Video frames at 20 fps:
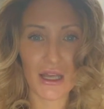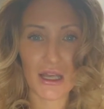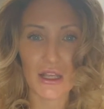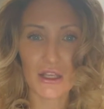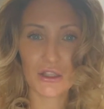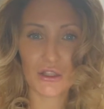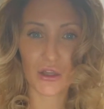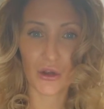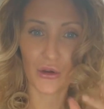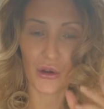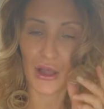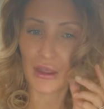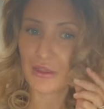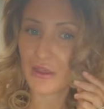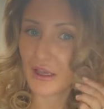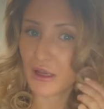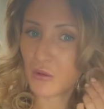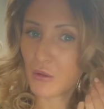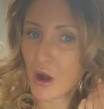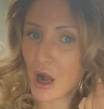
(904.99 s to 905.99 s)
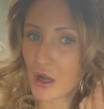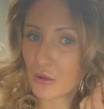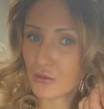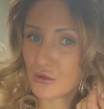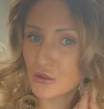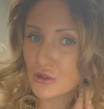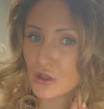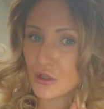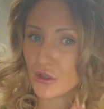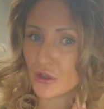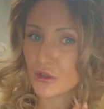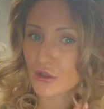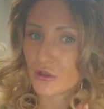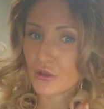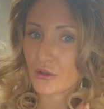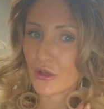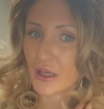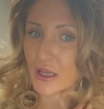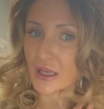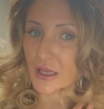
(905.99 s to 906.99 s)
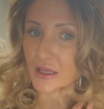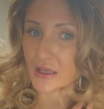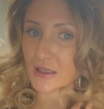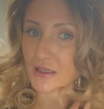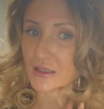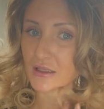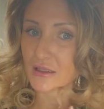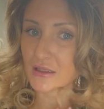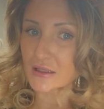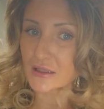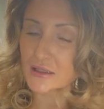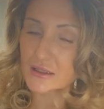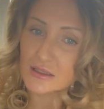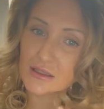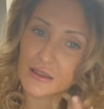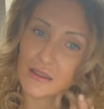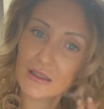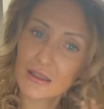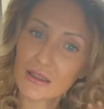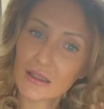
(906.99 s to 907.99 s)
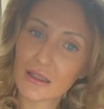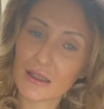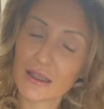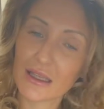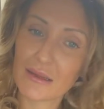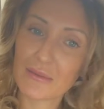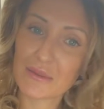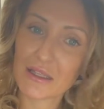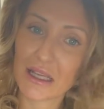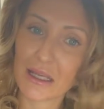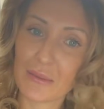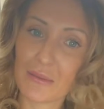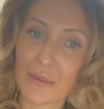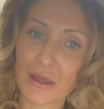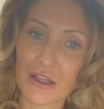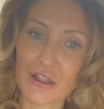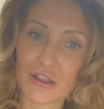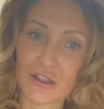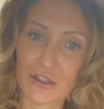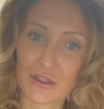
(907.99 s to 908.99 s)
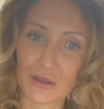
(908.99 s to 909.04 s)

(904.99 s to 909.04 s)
So I think what I will do is keep taking pictures.